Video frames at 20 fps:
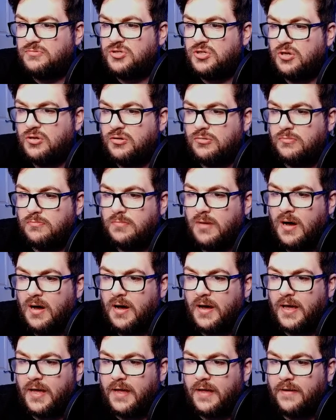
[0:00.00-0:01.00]
to
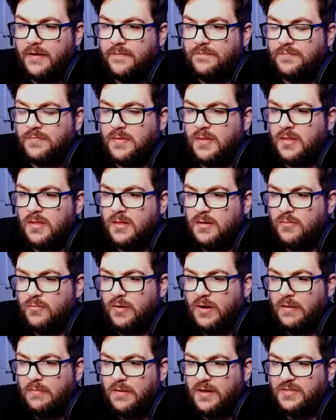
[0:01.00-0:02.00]

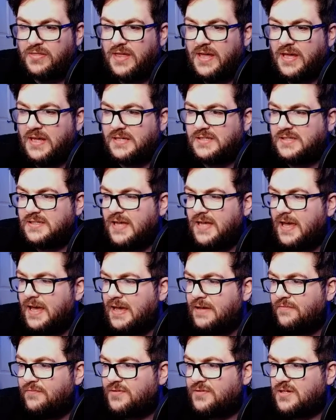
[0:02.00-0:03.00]
where my thing is
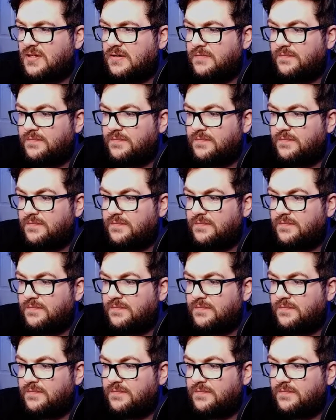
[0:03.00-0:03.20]
saved,